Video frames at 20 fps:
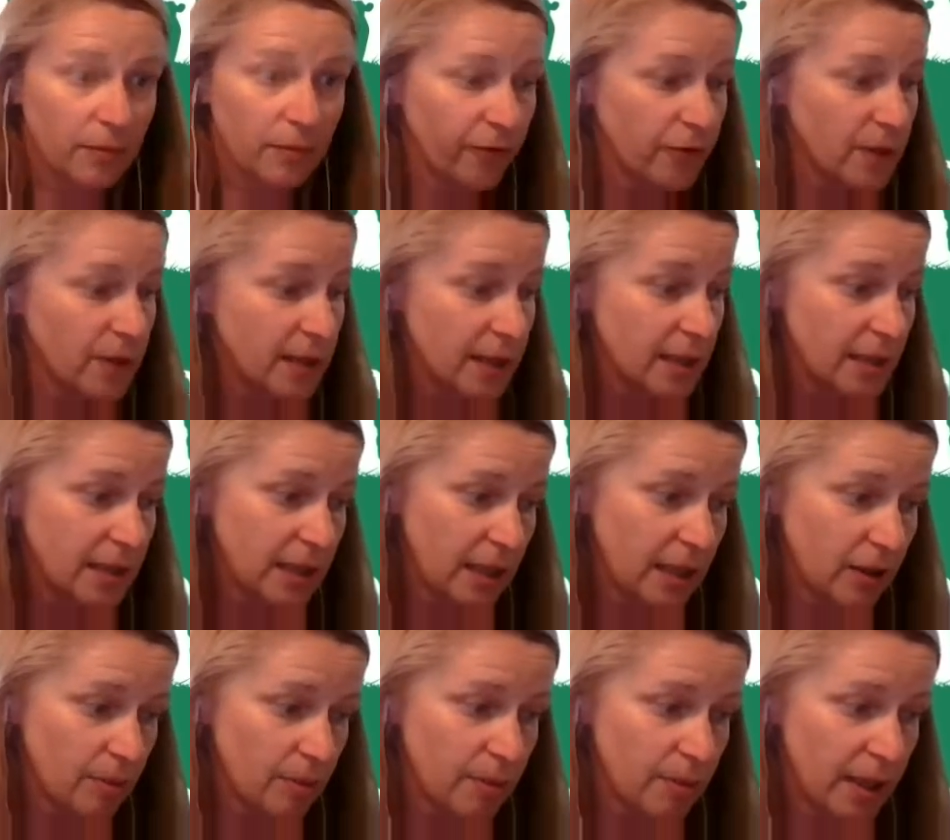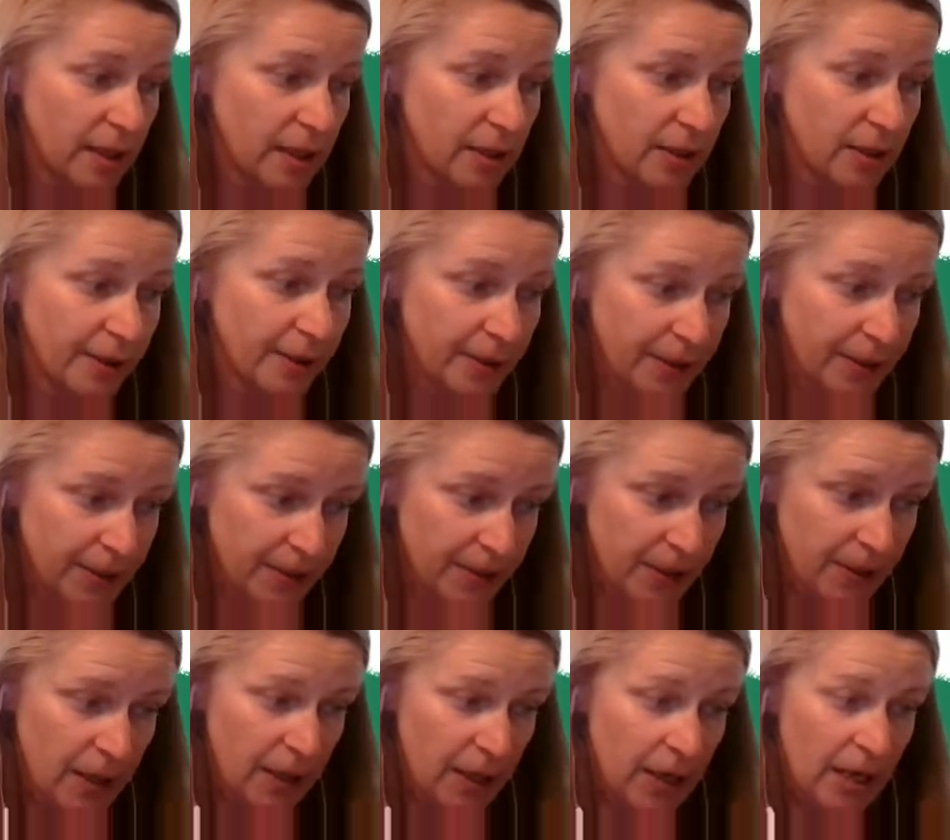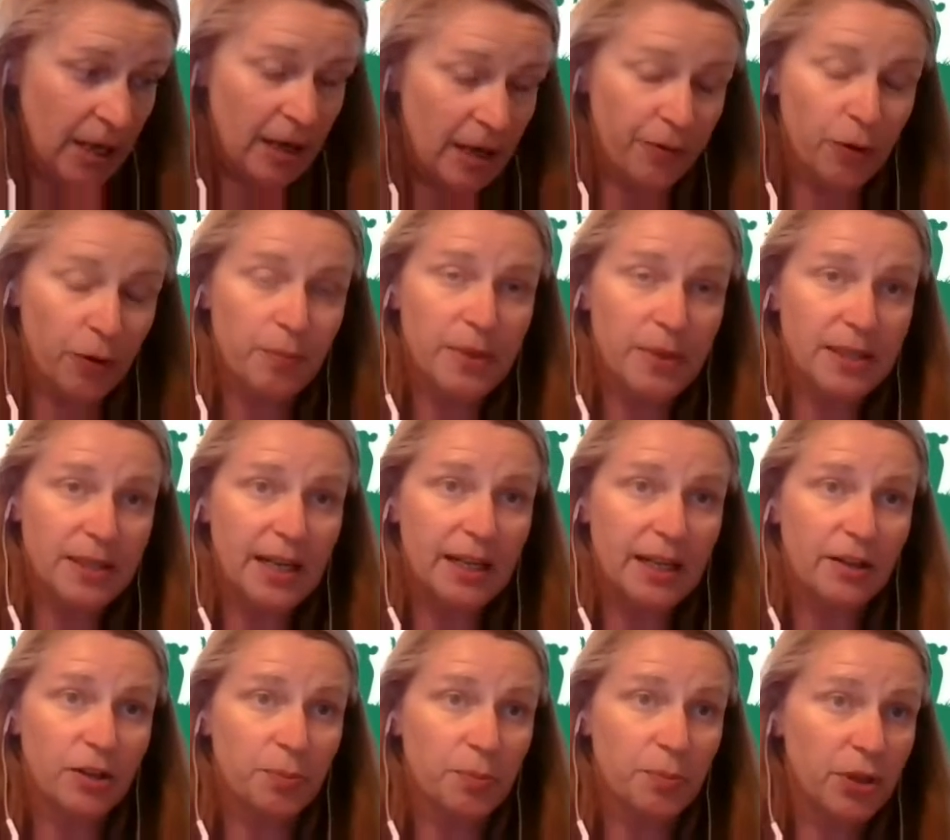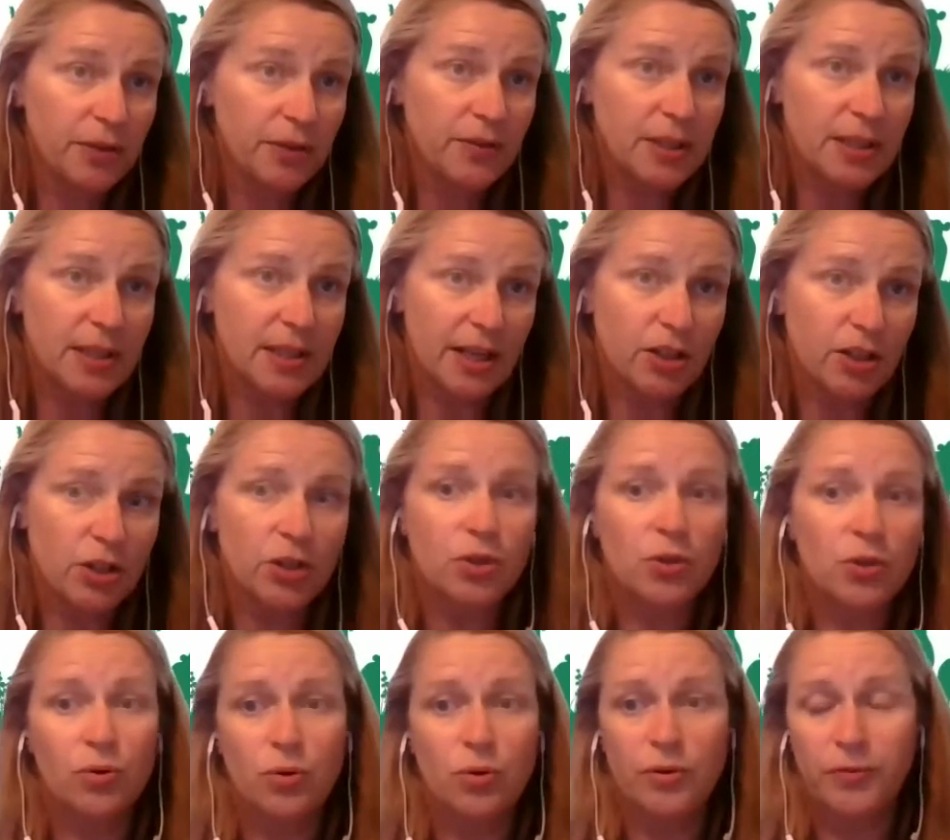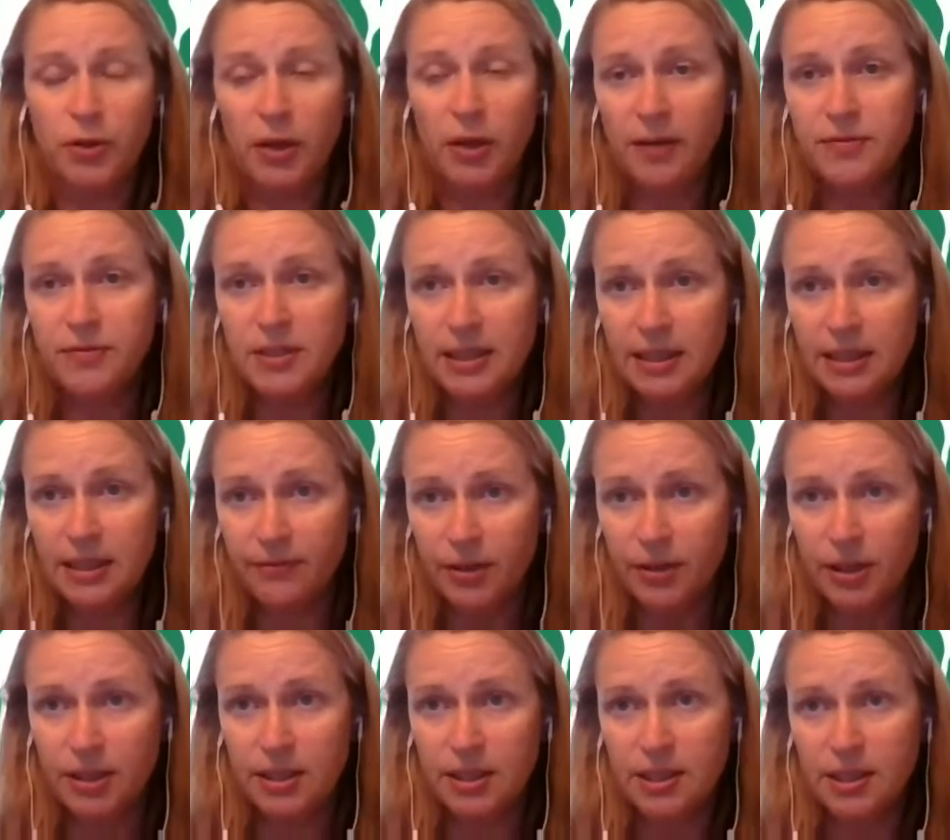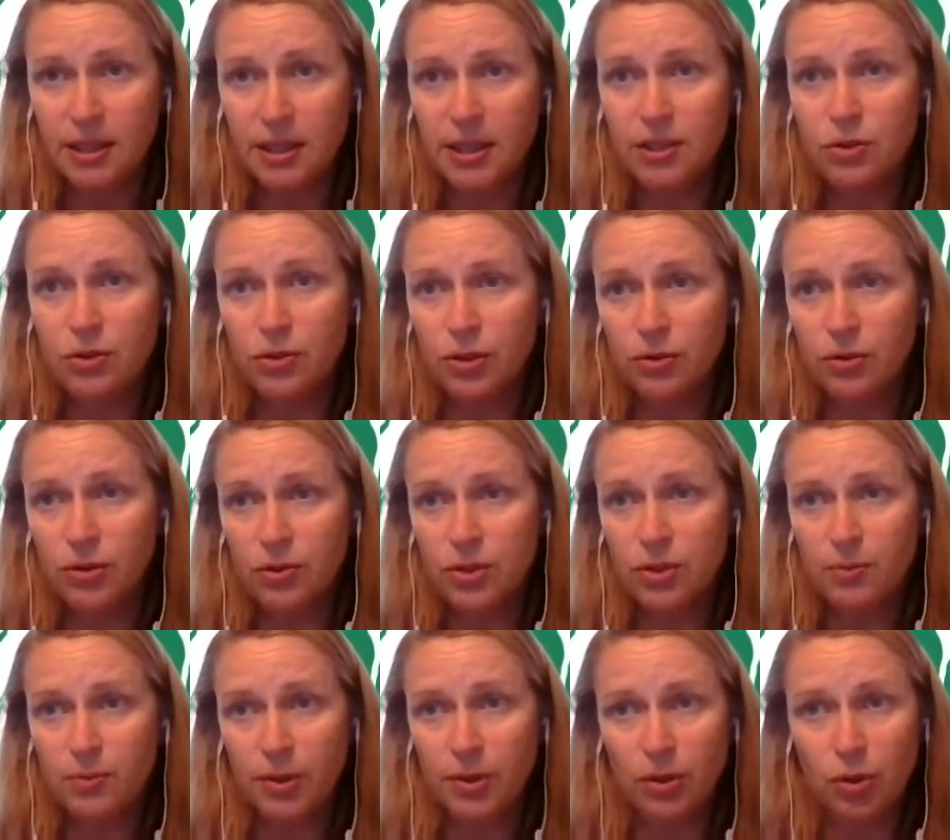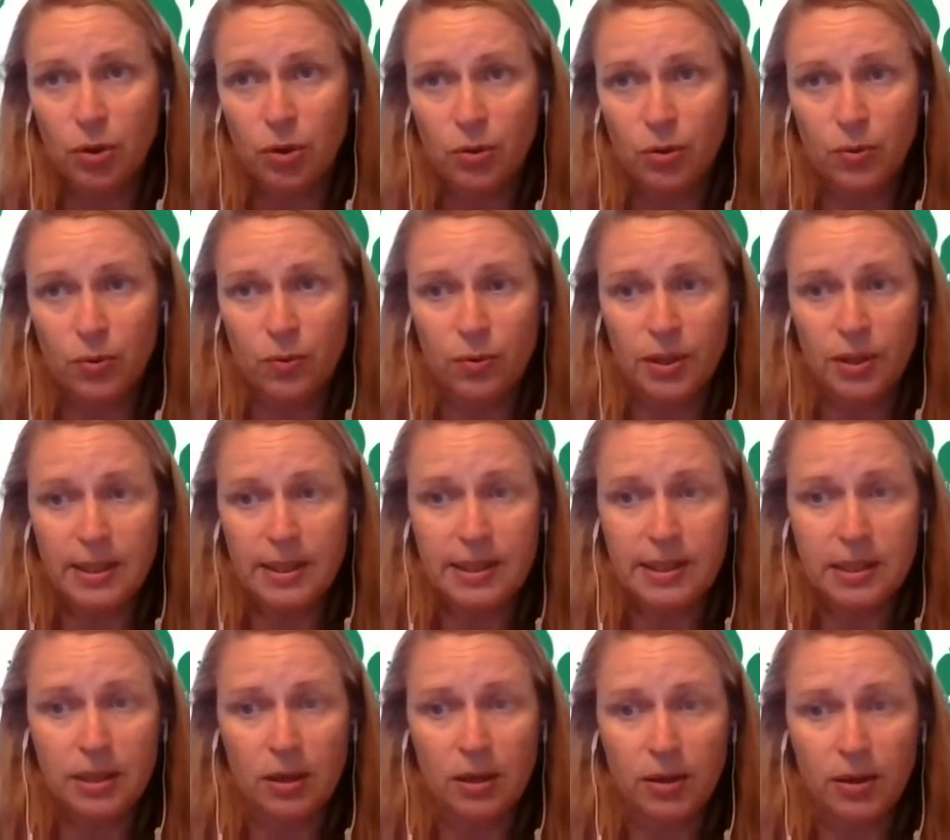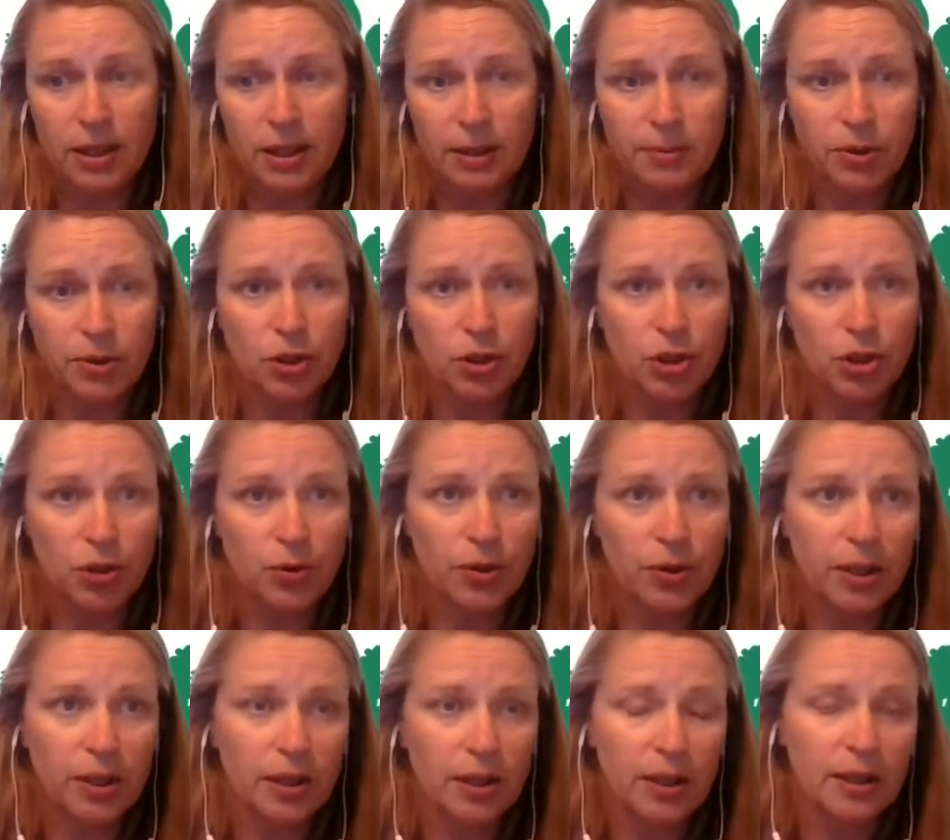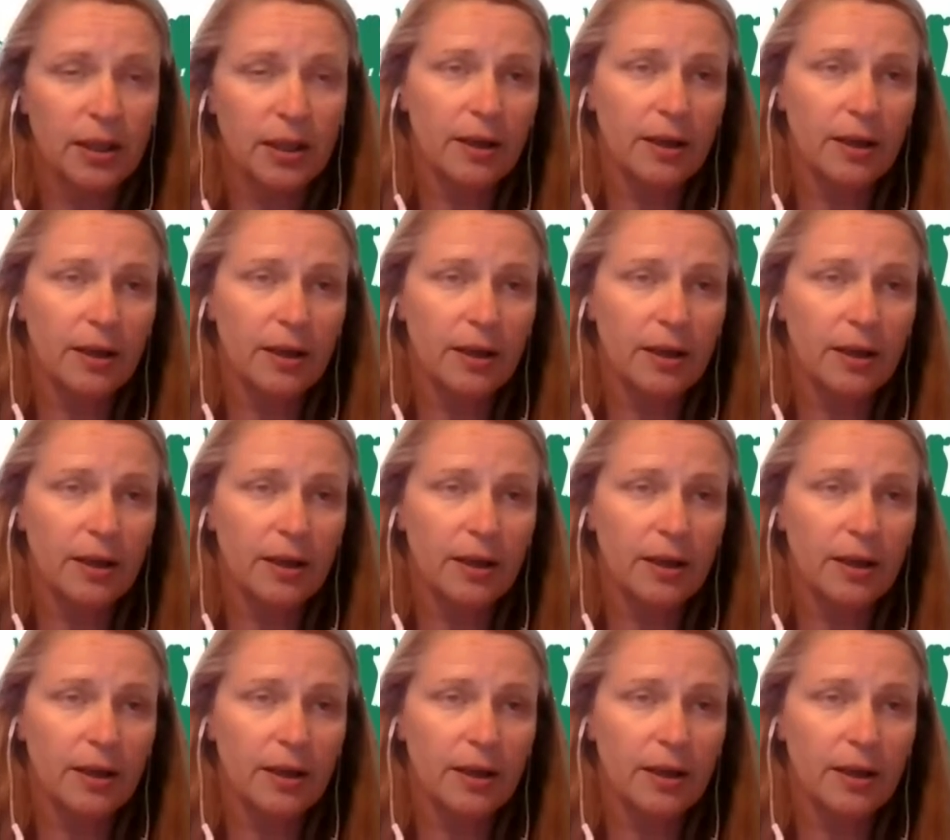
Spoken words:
facilitate them later. If you miss any of the previous sessions, or if you have to leave early tonight, or you someone who is unable to join,